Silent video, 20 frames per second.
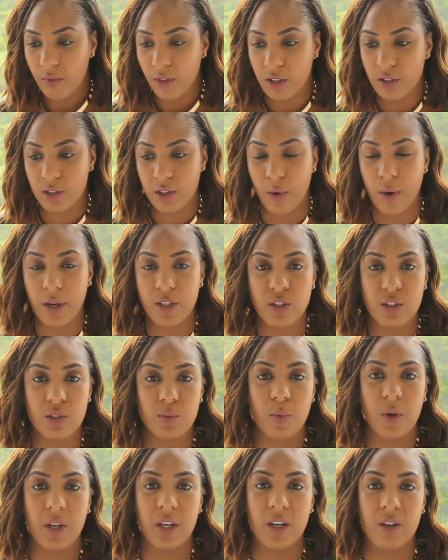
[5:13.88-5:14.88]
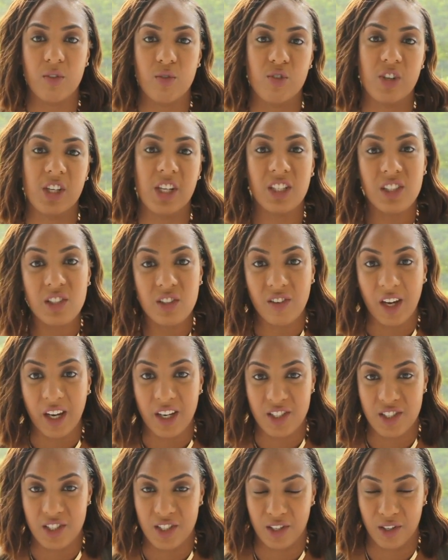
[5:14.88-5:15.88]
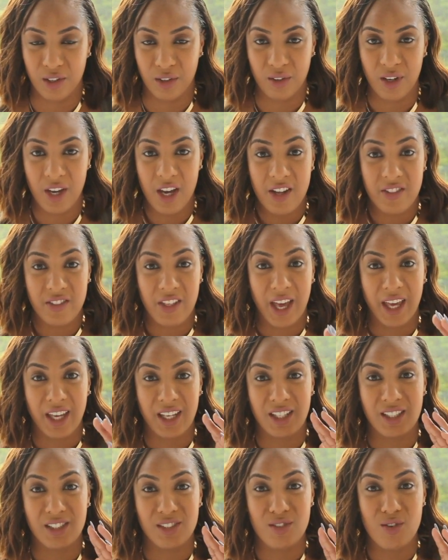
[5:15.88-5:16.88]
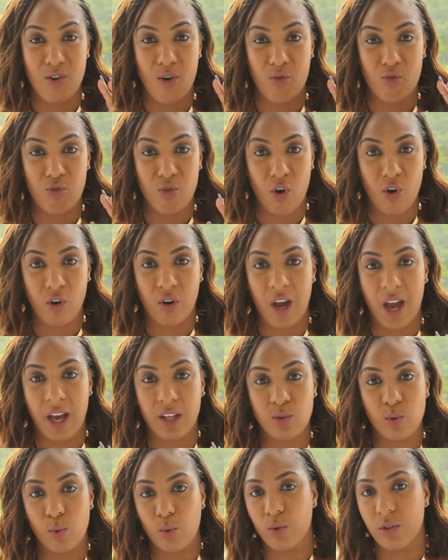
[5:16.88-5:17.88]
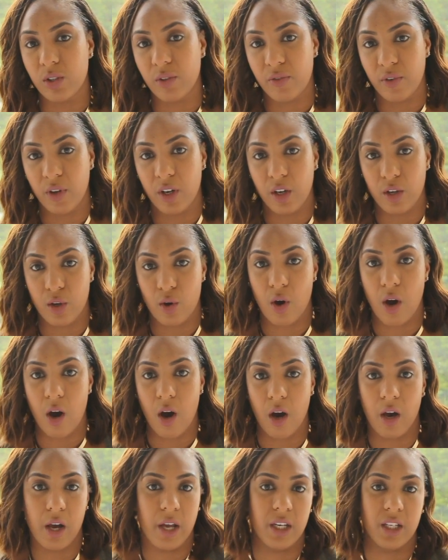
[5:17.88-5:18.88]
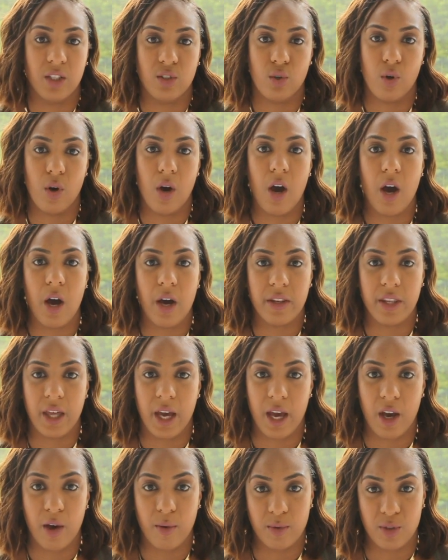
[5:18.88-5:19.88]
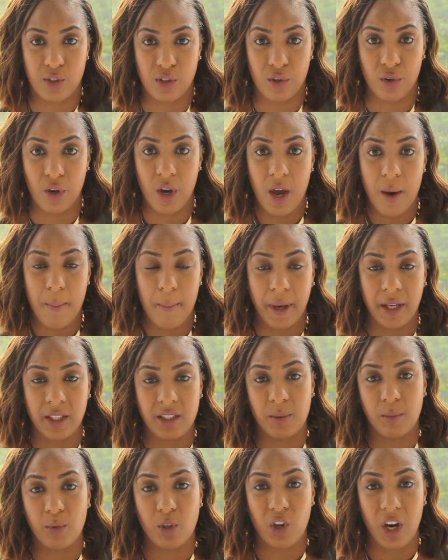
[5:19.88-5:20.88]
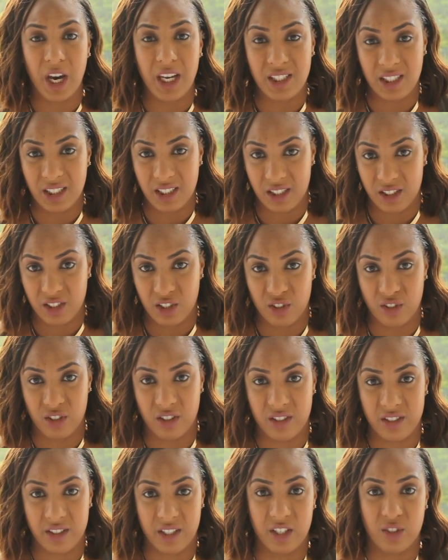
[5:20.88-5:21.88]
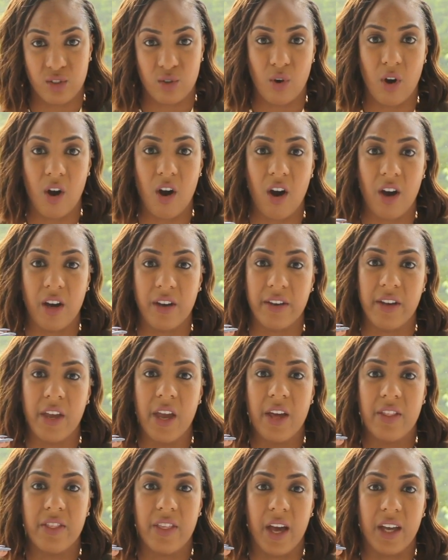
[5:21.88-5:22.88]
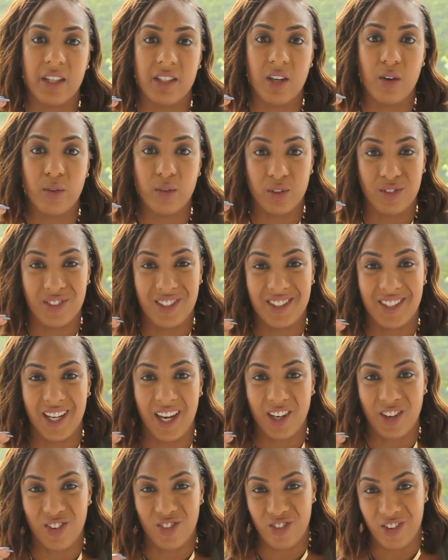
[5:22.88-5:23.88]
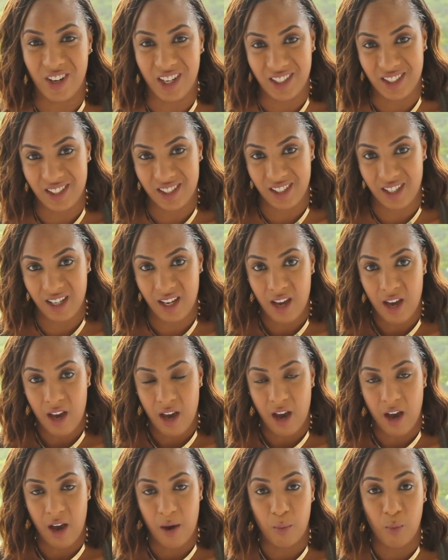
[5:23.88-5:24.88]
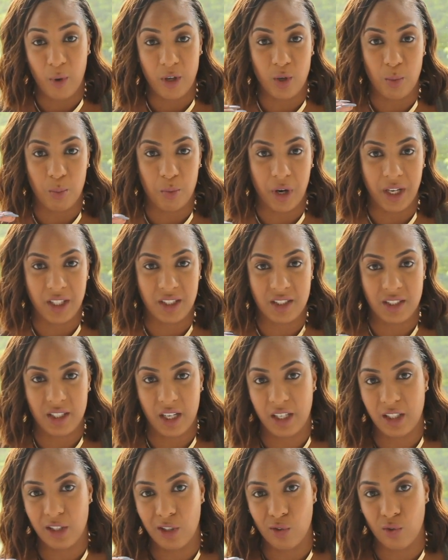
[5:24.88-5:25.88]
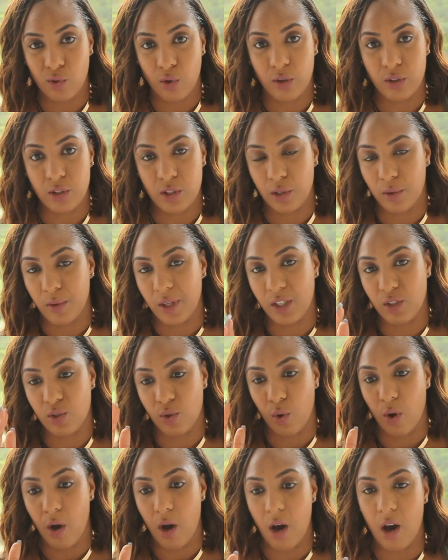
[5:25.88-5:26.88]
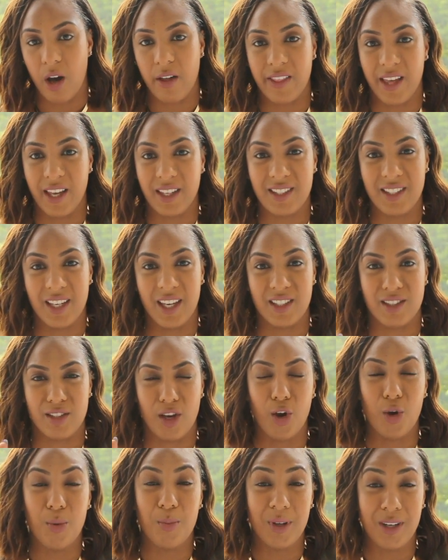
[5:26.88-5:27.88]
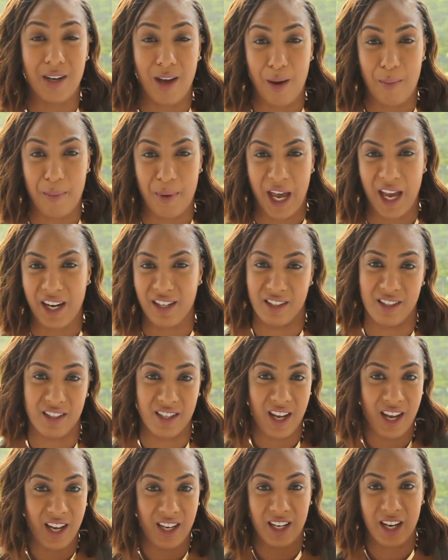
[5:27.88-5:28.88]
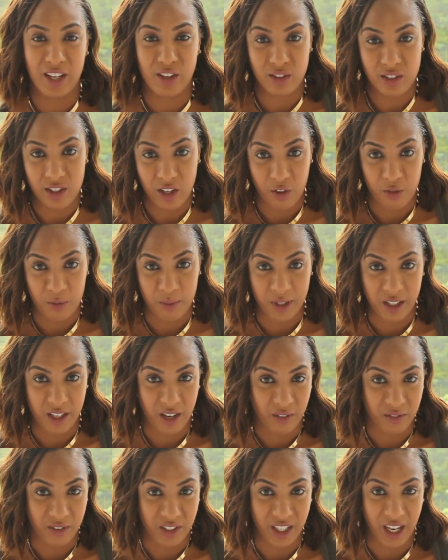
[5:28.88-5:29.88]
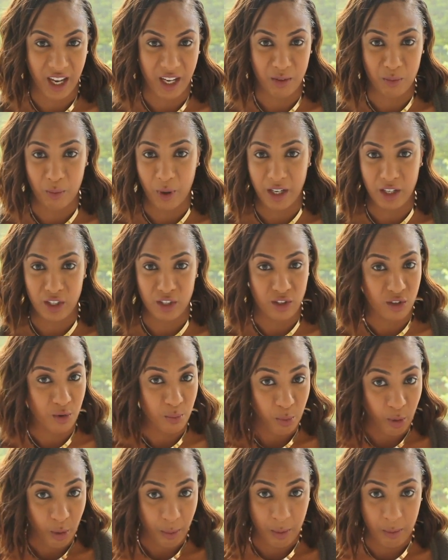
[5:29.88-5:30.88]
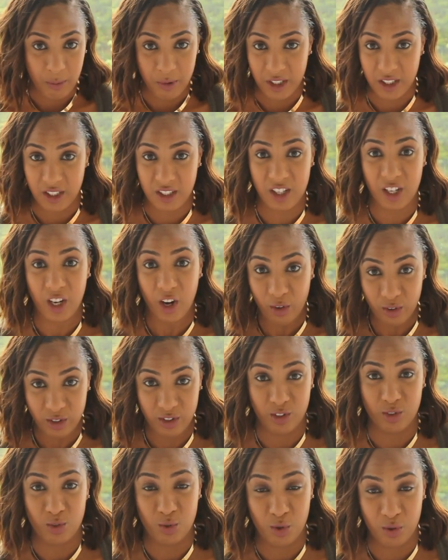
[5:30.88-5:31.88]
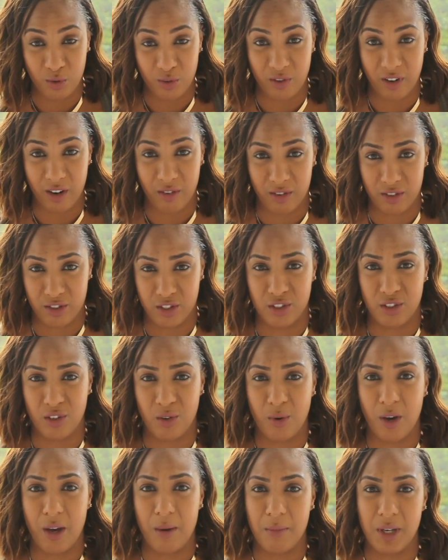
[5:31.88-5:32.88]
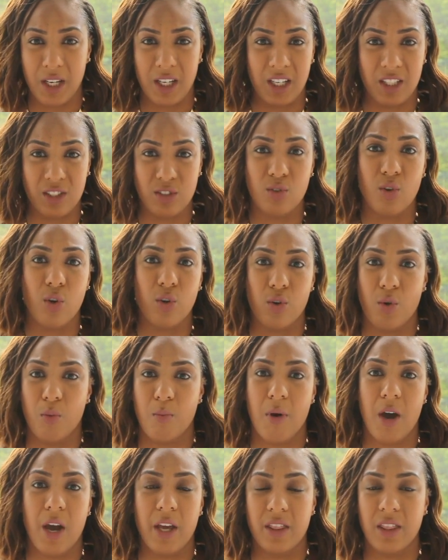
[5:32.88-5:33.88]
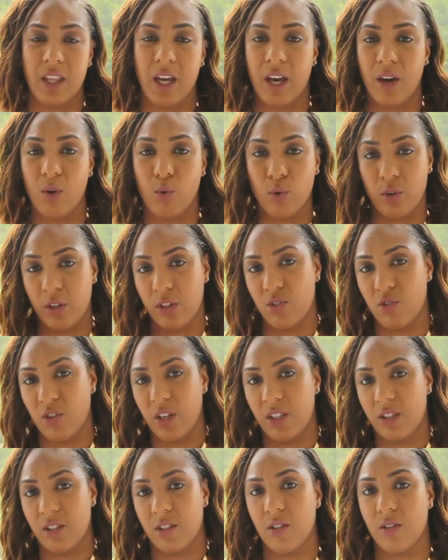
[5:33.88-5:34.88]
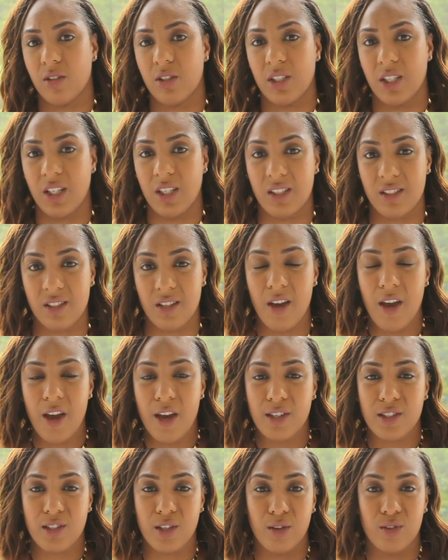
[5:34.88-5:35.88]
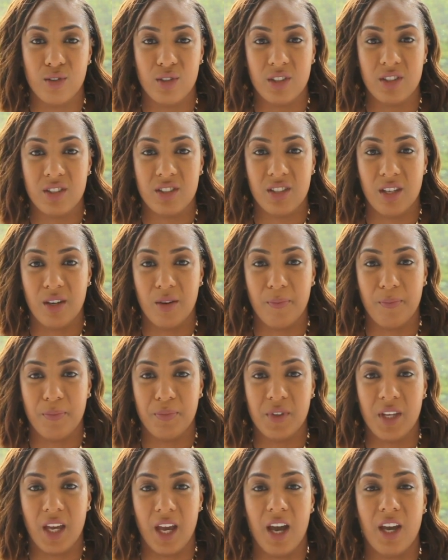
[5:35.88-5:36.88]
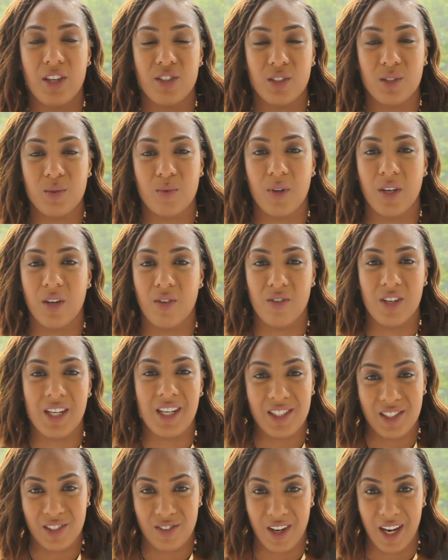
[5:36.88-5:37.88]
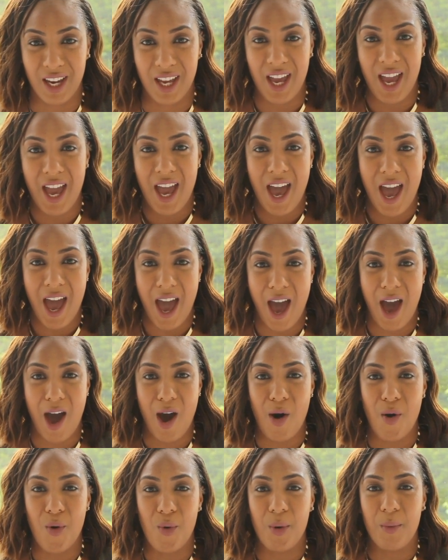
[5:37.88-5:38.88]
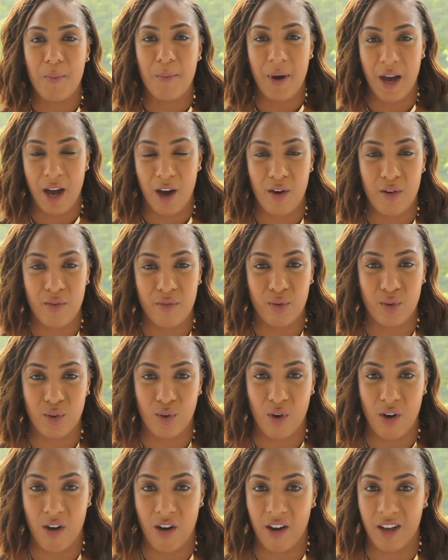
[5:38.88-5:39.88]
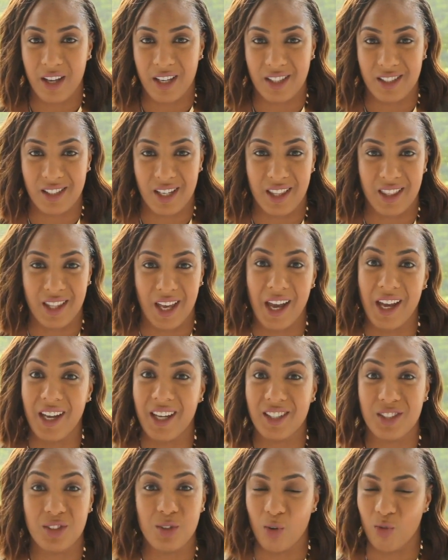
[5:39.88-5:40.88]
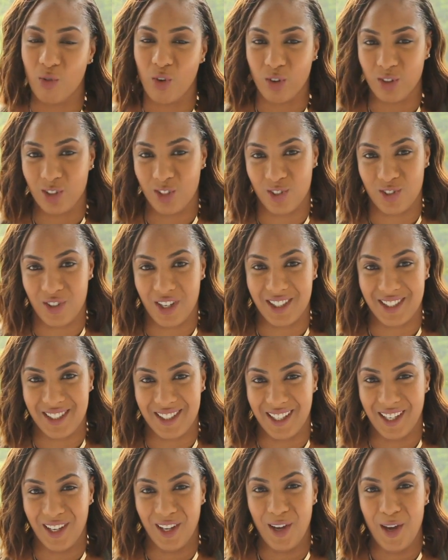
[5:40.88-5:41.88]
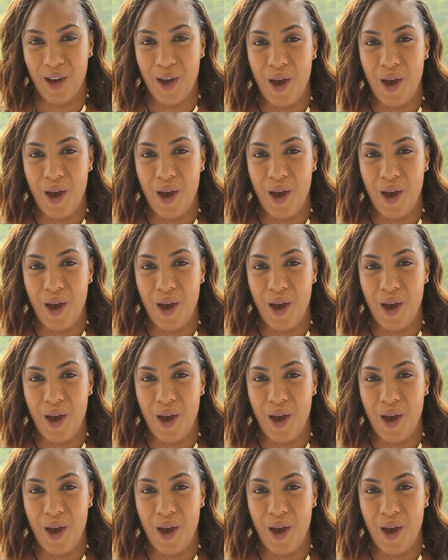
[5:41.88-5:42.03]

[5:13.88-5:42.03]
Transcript: So I just want to reiterate to you that it is not wrong at all to follow your heart, and it's your heart that helps you make some crazy decisions. It's your heart that tells you to take risk when your brain's telling you not to. It's your heart that says open up and let yourself be loved again when you probably closed the door forever. Do you know what I mean? It's not your mind that orchestrates those things. So just yeah, I just want to reiterate how powerful your heart is, and that it's not wrong to trust it.